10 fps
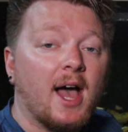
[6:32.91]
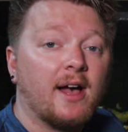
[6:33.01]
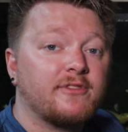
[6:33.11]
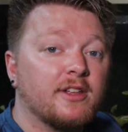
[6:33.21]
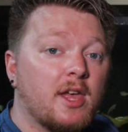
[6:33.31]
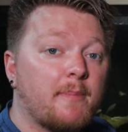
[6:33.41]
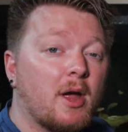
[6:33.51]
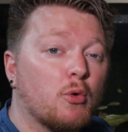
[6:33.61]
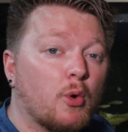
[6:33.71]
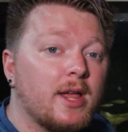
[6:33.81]
I've done that
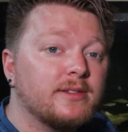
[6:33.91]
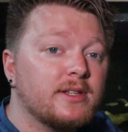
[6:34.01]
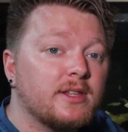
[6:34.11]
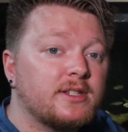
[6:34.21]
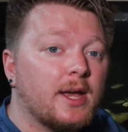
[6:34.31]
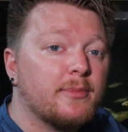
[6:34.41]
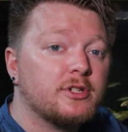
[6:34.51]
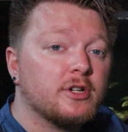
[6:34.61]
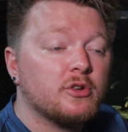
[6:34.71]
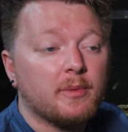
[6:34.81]
by raising the
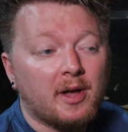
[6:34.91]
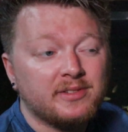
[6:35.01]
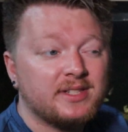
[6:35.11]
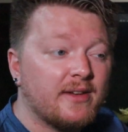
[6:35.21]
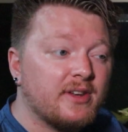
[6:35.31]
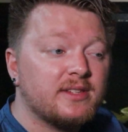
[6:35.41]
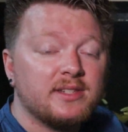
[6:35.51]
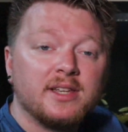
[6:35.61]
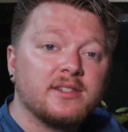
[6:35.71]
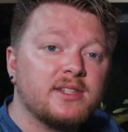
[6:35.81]
temperature to about
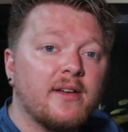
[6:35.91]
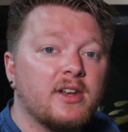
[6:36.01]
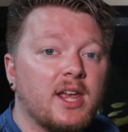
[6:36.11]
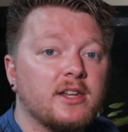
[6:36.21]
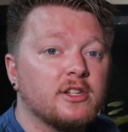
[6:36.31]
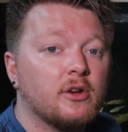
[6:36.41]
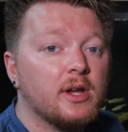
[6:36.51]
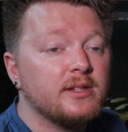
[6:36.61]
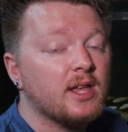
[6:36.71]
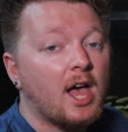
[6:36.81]
76, 78
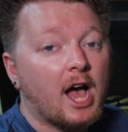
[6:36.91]
degrees.